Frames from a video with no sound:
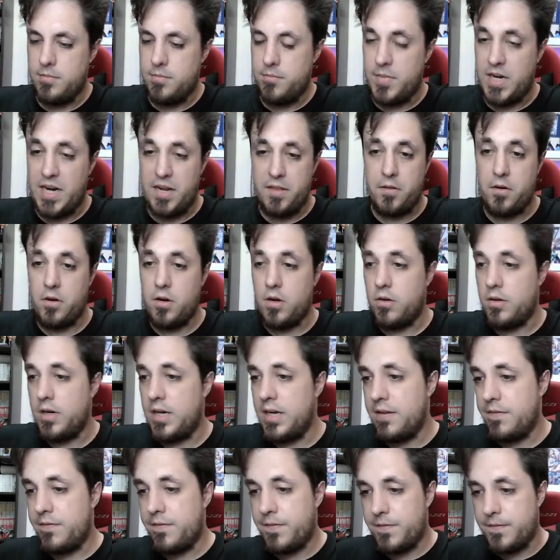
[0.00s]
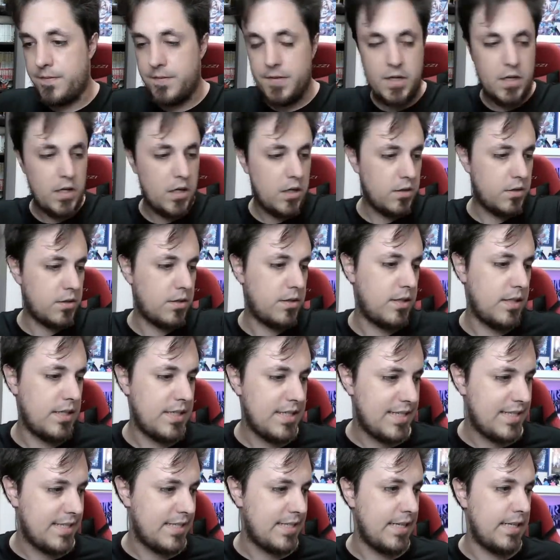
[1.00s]
But I don't know, I've not
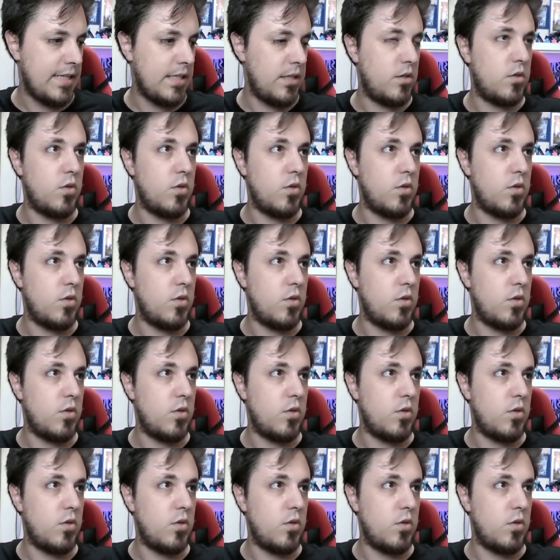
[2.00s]
seen